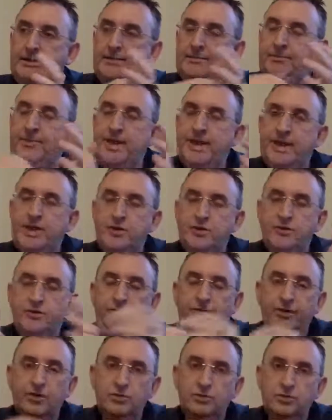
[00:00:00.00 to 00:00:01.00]
making you
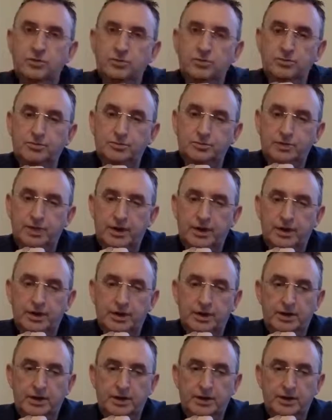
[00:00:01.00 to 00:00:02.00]
feel
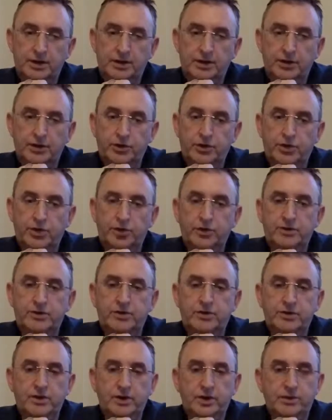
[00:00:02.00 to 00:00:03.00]

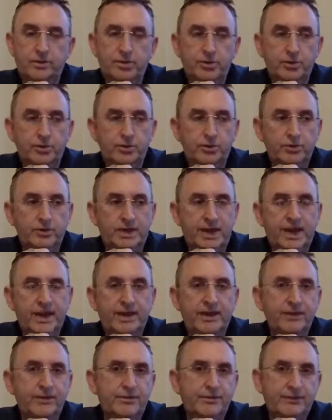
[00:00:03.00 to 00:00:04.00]
good about
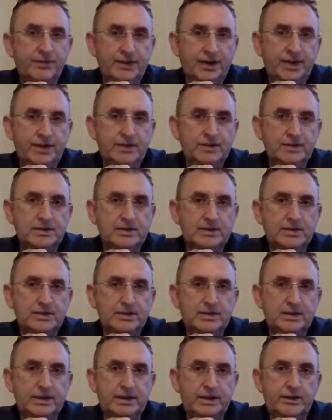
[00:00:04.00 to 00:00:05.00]
negative
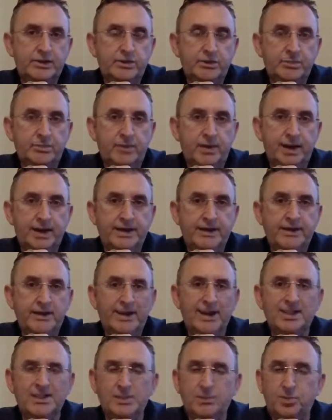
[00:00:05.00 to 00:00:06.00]
things in your mind.
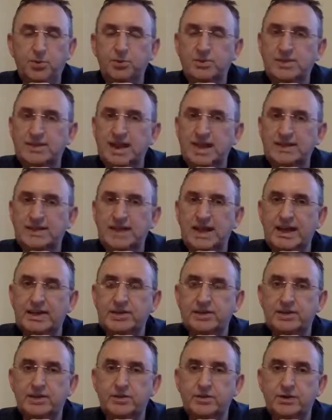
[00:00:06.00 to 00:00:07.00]
And I suppose that's
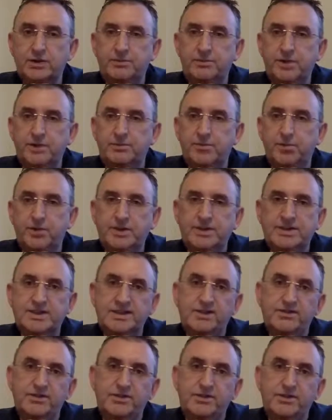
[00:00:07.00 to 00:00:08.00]
actually going to be point
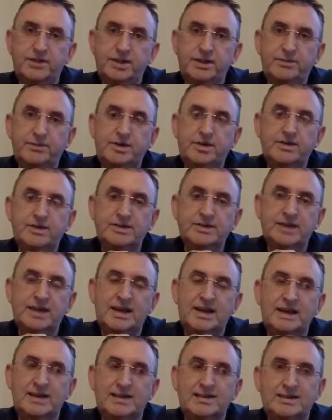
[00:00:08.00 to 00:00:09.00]
7, really, because
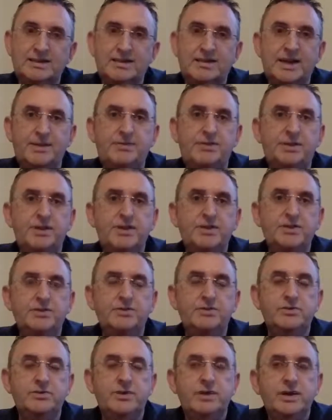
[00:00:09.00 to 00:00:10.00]
that is a separate
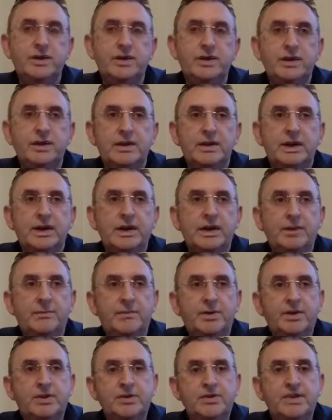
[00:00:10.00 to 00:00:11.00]
issue.
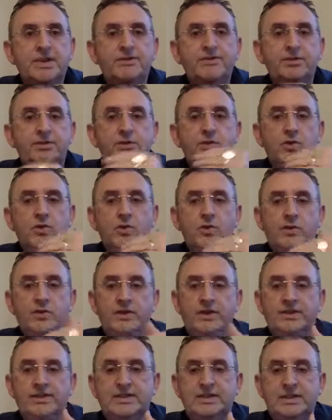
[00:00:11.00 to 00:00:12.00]
Because even though
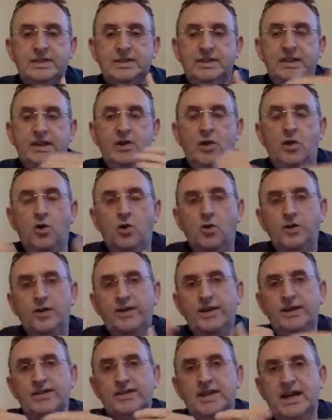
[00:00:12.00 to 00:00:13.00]
all
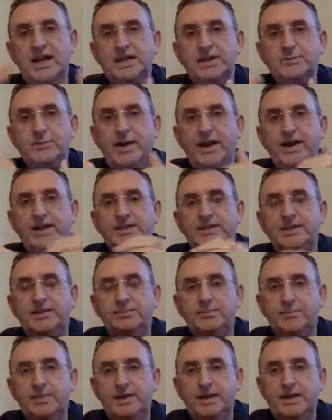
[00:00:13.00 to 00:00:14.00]
these aspects
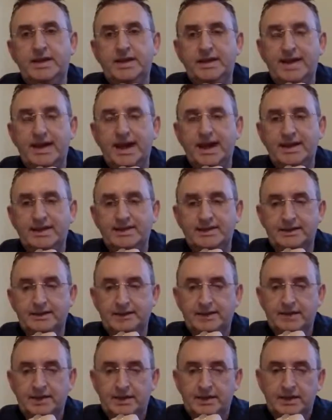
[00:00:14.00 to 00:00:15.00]
can be
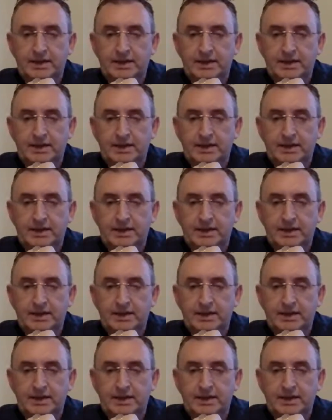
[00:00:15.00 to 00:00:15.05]
connected,